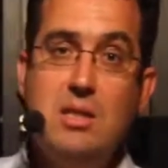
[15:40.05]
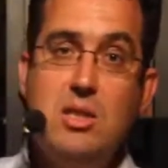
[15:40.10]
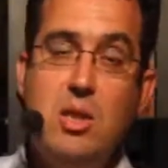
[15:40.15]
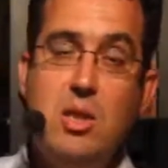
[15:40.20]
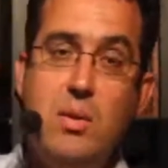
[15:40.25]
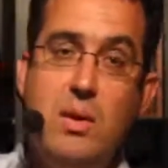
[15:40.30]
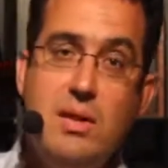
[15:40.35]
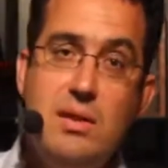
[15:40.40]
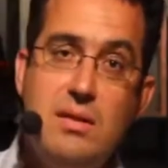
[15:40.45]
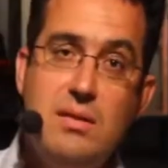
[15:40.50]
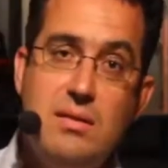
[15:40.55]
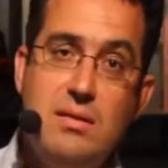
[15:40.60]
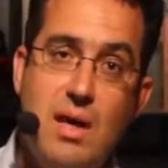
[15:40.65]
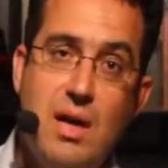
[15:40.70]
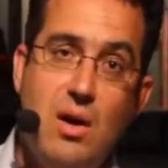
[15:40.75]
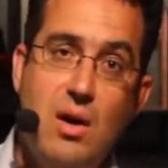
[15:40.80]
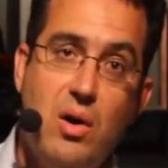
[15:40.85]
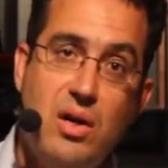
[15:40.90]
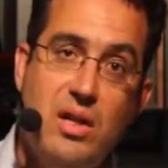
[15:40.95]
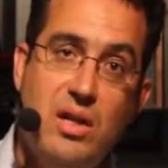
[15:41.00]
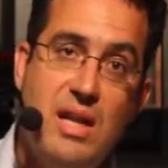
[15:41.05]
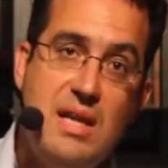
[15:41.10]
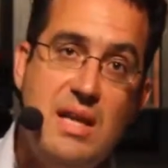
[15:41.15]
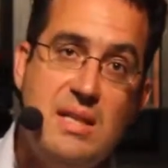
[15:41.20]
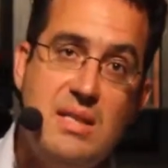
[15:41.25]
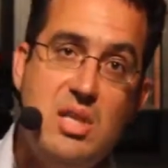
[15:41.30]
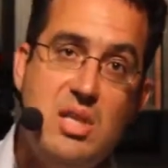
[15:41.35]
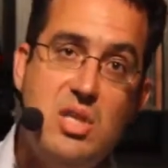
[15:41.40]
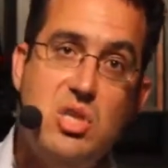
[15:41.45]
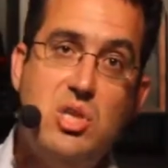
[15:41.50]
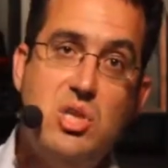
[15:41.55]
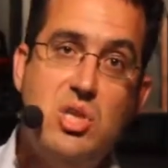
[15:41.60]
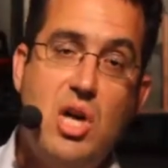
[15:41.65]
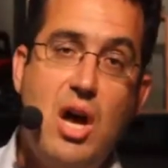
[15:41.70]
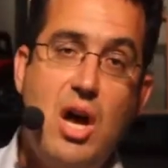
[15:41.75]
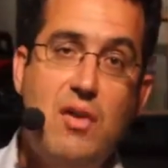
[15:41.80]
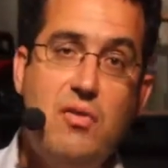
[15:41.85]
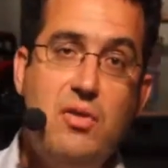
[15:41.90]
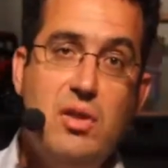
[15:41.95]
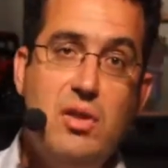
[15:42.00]
So in organizations,
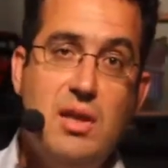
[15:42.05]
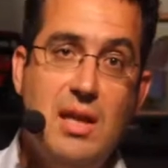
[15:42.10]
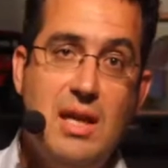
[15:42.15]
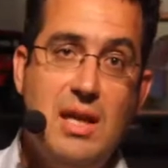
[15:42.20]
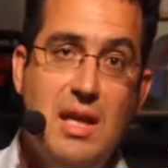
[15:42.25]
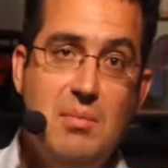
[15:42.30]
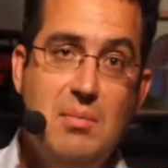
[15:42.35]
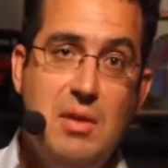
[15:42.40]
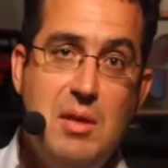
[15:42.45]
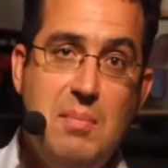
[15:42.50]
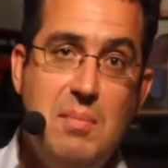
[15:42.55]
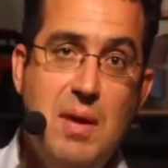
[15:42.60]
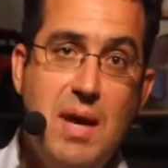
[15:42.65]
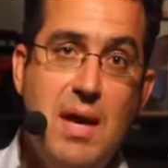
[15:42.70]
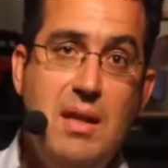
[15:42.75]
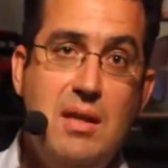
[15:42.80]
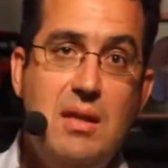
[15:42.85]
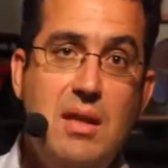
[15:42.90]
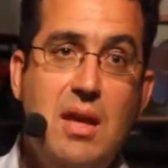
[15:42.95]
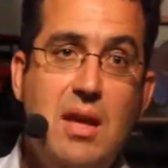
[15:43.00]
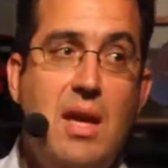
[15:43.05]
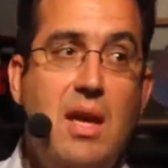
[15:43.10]
often they can be paid.